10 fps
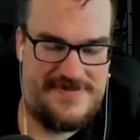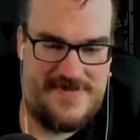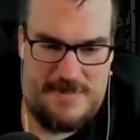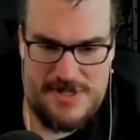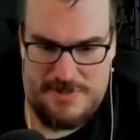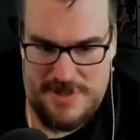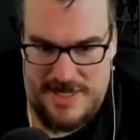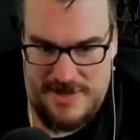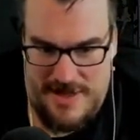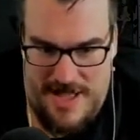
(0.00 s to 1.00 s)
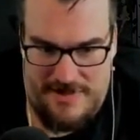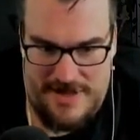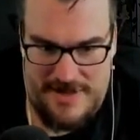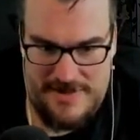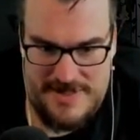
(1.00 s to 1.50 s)
How much bleed do I have
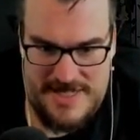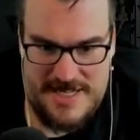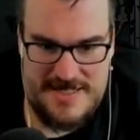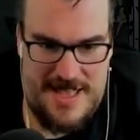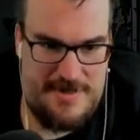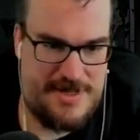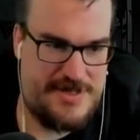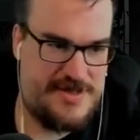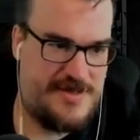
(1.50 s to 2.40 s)
on you? Six damage.